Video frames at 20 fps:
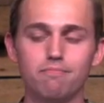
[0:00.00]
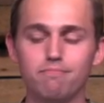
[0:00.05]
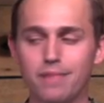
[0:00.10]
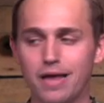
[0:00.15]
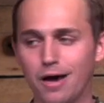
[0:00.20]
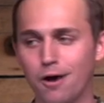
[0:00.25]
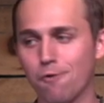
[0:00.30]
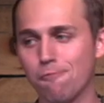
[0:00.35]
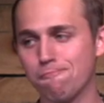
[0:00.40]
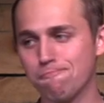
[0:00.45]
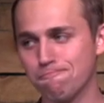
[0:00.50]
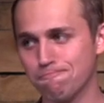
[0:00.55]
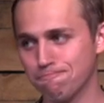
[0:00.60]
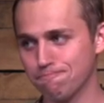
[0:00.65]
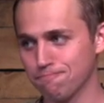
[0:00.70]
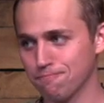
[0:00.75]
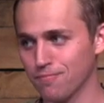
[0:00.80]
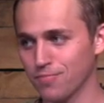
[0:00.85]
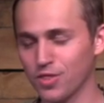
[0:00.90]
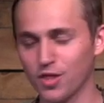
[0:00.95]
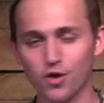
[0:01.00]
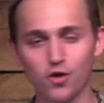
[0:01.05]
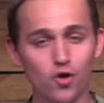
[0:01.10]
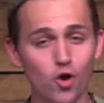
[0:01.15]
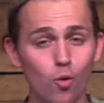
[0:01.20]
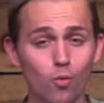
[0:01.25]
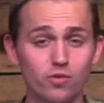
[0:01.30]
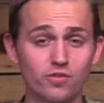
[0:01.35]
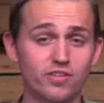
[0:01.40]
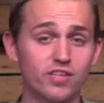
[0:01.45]
Now,
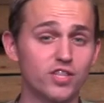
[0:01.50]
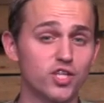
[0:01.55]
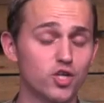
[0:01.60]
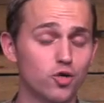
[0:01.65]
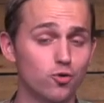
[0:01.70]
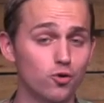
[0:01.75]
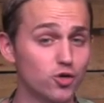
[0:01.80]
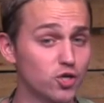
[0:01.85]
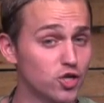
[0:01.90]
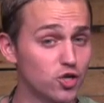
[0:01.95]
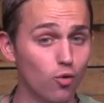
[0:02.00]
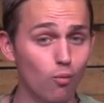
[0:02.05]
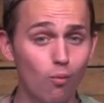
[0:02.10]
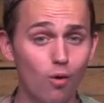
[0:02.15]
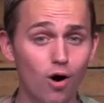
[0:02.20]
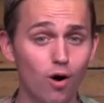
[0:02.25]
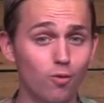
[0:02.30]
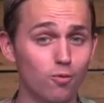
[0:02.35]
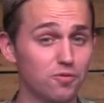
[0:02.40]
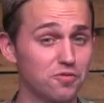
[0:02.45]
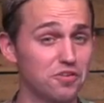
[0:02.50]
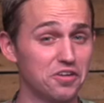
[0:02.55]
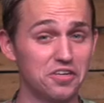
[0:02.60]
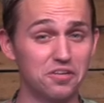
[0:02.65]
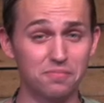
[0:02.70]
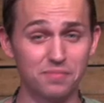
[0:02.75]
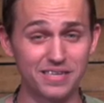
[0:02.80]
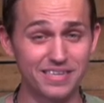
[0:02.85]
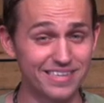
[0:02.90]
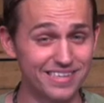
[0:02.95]
no one said the Christian walk was going
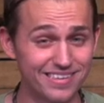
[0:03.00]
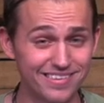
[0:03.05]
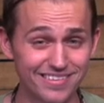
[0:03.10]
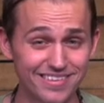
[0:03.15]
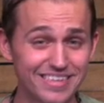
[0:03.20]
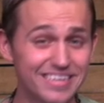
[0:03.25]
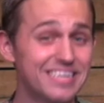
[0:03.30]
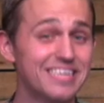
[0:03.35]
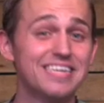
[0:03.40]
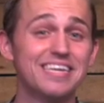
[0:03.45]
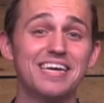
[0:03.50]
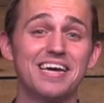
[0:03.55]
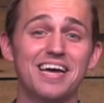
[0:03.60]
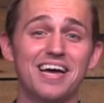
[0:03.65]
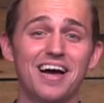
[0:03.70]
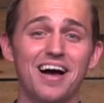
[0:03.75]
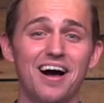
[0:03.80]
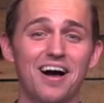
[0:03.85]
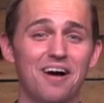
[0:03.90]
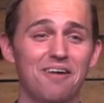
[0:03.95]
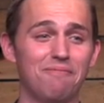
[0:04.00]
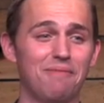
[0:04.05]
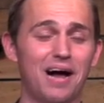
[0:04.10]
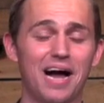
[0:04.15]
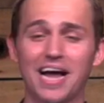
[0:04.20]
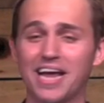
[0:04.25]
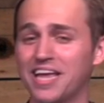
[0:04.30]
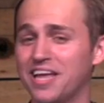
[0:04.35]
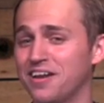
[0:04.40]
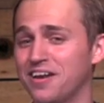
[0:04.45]
to be easy. Um,
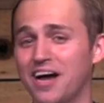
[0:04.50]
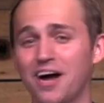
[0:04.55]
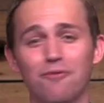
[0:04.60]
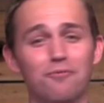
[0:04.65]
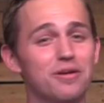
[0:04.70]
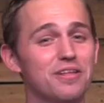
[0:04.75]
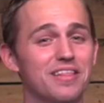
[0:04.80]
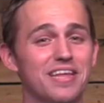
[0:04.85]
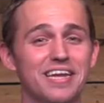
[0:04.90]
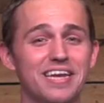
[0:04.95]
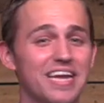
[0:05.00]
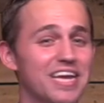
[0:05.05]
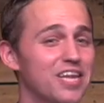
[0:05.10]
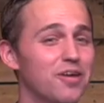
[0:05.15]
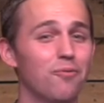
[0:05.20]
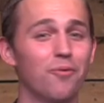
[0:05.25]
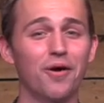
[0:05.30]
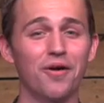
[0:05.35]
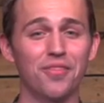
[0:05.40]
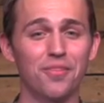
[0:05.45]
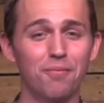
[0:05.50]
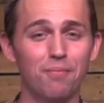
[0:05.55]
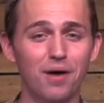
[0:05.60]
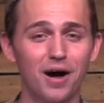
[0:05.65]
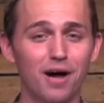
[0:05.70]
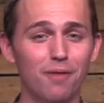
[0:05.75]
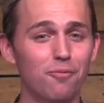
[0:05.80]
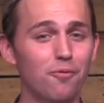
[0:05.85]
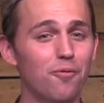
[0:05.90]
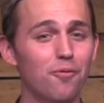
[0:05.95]
I cannot read that anywhere in the
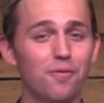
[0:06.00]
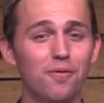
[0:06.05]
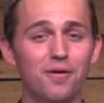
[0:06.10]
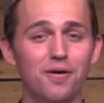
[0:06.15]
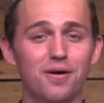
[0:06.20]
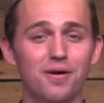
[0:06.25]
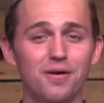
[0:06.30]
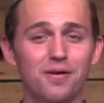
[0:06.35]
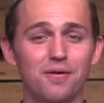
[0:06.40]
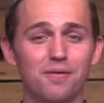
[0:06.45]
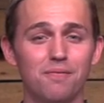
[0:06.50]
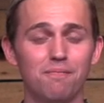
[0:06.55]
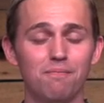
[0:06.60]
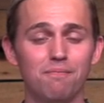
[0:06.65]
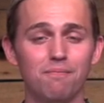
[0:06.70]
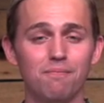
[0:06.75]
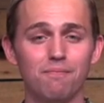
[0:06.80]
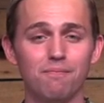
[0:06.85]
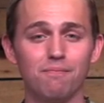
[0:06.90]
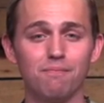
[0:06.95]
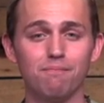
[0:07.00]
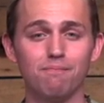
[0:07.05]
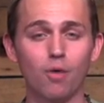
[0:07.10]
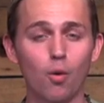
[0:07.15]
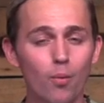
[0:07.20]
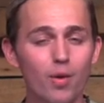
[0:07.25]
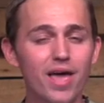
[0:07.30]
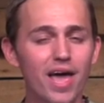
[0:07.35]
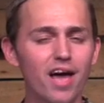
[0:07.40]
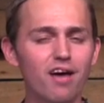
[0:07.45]
Bible.
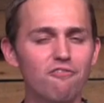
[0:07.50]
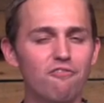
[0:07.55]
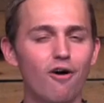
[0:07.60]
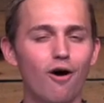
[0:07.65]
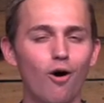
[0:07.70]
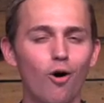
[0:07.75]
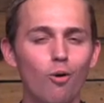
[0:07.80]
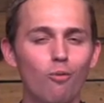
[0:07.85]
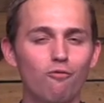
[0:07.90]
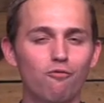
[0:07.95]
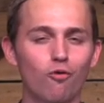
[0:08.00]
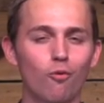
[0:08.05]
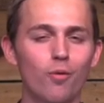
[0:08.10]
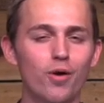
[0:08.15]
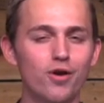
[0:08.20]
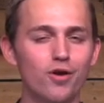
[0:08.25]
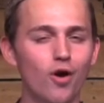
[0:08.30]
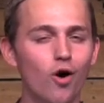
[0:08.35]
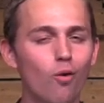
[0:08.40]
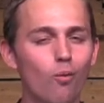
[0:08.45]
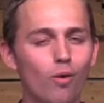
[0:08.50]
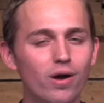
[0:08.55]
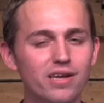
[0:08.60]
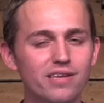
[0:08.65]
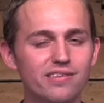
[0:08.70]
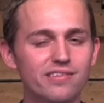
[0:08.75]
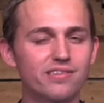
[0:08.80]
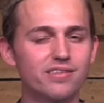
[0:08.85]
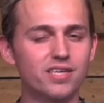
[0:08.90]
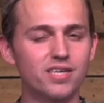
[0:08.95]
But we have hope, for we know what
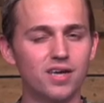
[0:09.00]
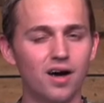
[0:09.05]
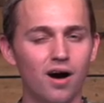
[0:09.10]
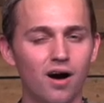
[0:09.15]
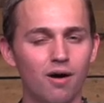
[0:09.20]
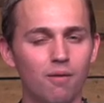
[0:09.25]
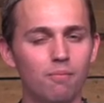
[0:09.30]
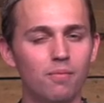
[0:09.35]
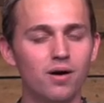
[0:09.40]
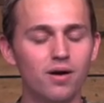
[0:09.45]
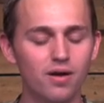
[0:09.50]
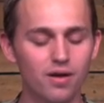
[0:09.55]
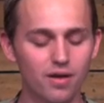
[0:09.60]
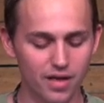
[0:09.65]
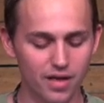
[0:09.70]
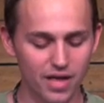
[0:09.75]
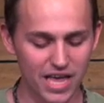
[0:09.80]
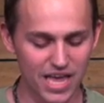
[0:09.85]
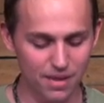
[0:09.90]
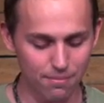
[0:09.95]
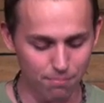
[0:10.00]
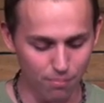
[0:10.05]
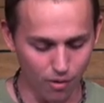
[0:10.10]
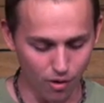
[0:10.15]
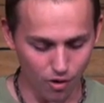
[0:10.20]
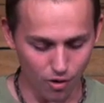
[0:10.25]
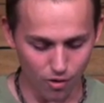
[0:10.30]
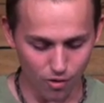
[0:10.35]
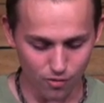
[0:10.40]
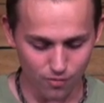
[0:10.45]
is to come. And
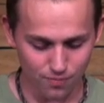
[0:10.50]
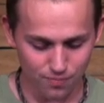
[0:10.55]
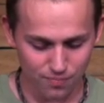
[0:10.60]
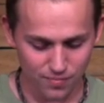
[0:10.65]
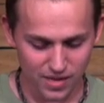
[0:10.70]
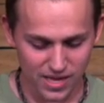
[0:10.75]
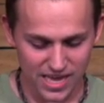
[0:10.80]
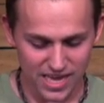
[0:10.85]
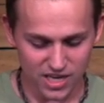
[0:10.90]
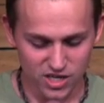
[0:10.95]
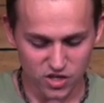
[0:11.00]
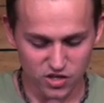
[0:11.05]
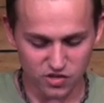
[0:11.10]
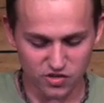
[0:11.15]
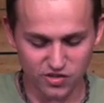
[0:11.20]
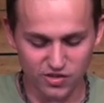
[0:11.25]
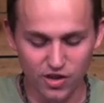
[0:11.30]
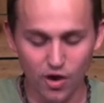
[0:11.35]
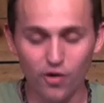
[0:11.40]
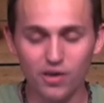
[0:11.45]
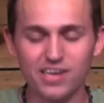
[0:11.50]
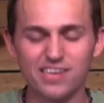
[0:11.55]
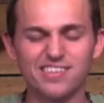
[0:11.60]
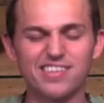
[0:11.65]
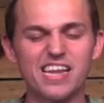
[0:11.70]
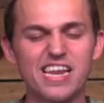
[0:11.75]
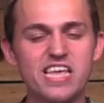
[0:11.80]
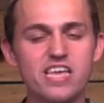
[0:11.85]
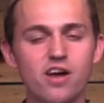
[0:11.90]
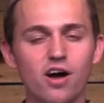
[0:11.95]
Paul is just telling us
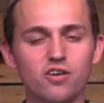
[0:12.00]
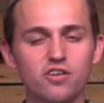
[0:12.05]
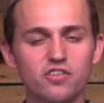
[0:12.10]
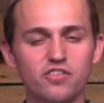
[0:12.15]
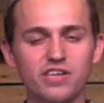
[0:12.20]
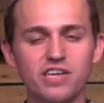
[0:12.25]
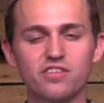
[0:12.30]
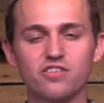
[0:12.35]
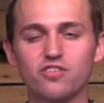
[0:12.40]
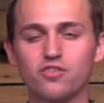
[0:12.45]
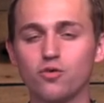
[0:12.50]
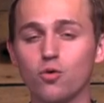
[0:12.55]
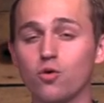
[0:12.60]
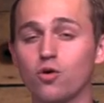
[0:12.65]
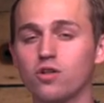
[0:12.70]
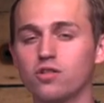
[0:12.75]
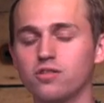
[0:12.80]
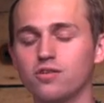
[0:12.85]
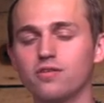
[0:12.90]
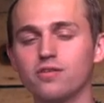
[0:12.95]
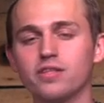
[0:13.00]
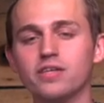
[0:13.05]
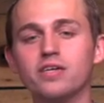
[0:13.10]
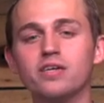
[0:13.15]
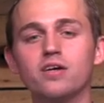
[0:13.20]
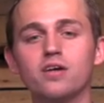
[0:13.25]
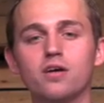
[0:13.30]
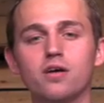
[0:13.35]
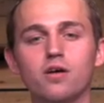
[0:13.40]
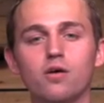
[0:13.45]
that he understands so
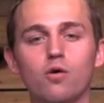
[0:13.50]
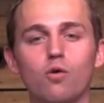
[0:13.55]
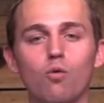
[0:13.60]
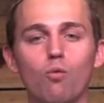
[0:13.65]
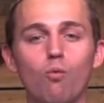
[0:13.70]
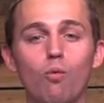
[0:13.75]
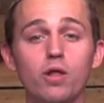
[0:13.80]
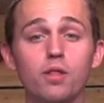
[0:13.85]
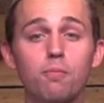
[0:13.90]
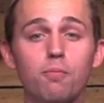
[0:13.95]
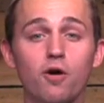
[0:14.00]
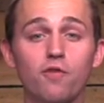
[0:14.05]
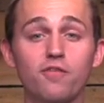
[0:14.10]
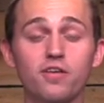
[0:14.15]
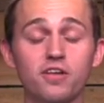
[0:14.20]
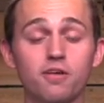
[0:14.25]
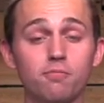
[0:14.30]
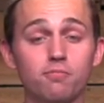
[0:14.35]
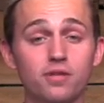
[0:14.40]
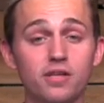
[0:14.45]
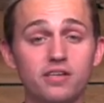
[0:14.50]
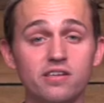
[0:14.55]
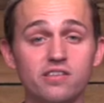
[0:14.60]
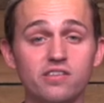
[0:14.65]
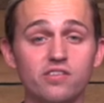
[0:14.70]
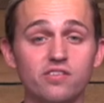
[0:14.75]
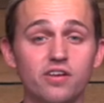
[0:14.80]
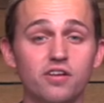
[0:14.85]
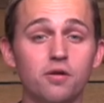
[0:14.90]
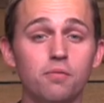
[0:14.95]
clearly what perfect
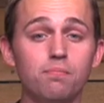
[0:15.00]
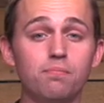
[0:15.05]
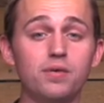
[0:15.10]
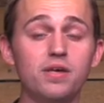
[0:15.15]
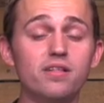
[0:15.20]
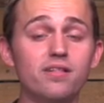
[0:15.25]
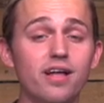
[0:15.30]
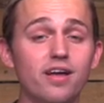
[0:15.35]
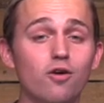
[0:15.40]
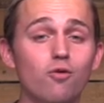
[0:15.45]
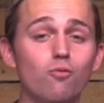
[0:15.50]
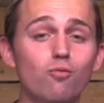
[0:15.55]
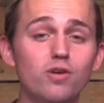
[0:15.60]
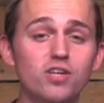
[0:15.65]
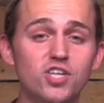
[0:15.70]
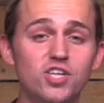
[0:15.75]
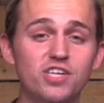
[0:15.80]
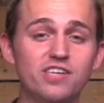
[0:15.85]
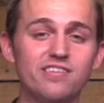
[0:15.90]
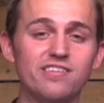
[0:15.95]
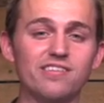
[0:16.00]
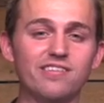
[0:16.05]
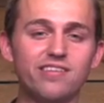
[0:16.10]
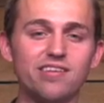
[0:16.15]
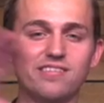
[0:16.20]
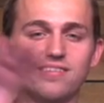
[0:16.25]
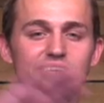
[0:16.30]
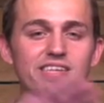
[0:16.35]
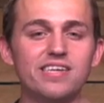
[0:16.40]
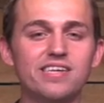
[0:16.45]
completeness is going to be like with Jesus
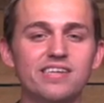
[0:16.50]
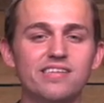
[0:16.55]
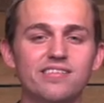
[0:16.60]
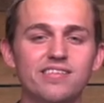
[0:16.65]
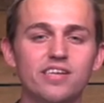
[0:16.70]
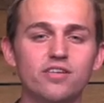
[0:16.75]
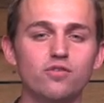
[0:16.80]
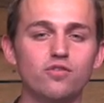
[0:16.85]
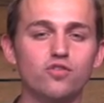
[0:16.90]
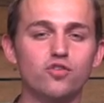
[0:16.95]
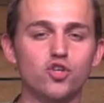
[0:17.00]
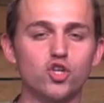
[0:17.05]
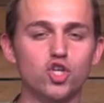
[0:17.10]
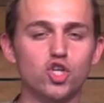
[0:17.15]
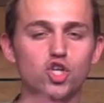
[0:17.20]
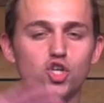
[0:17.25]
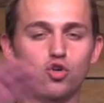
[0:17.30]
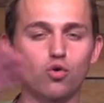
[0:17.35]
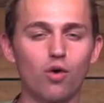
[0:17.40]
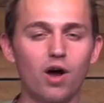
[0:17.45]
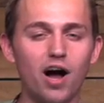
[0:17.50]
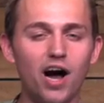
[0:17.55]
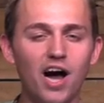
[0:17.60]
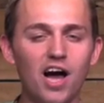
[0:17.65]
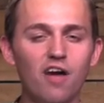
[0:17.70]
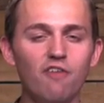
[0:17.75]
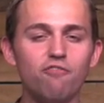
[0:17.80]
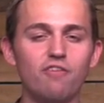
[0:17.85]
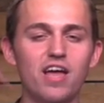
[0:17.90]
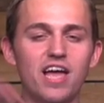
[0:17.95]
as he continues to
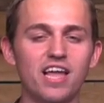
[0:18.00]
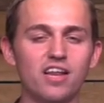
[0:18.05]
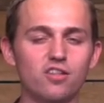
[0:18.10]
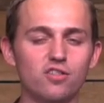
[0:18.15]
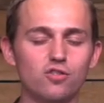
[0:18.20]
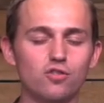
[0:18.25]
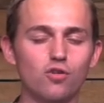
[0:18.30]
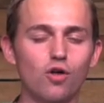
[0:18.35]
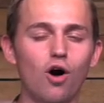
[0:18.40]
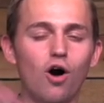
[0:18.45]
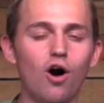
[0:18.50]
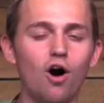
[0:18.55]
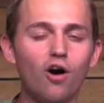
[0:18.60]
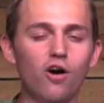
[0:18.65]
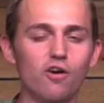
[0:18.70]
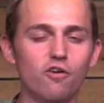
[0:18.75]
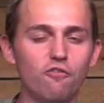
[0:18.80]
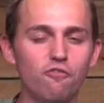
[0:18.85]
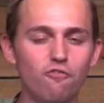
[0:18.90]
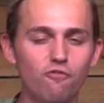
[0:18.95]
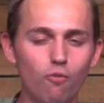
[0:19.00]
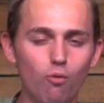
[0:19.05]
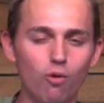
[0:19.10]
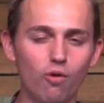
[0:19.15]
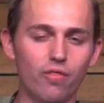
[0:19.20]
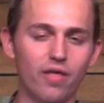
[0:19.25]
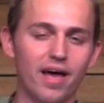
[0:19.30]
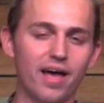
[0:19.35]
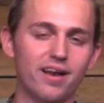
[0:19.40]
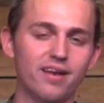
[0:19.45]
strive and long for
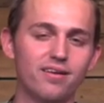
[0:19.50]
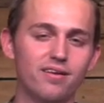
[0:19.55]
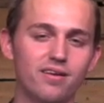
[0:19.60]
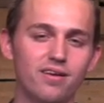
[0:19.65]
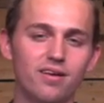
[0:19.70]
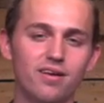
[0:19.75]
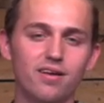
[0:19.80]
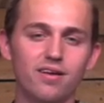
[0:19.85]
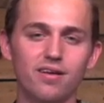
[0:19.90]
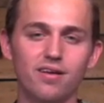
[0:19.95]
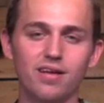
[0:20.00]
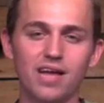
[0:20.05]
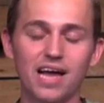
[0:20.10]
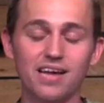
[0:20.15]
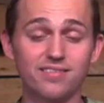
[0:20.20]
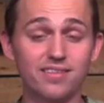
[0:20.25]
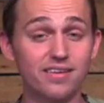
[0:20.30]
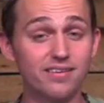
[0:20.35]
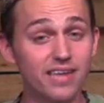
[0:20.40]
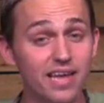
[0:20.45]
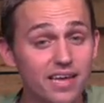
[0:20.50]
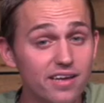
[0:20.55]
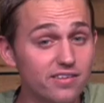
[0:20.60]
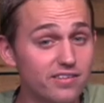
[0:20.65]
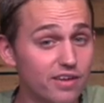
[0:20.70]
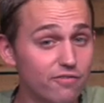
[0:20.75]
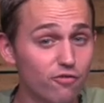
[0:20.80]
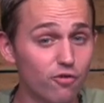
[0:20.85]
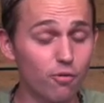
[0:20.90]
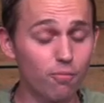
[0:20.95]
that as that day is
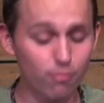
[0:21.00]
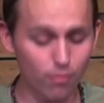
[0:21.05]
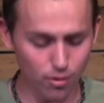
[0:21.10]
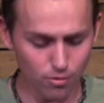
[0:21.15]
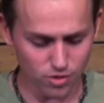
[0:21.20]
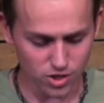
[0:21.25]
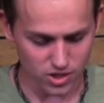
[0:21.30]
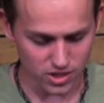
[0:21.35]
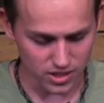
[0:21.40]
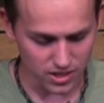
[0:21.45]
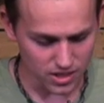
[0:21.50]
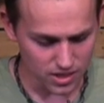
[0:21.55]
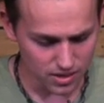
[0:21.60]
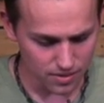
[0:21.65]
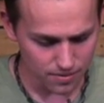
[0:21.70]
ever approaching.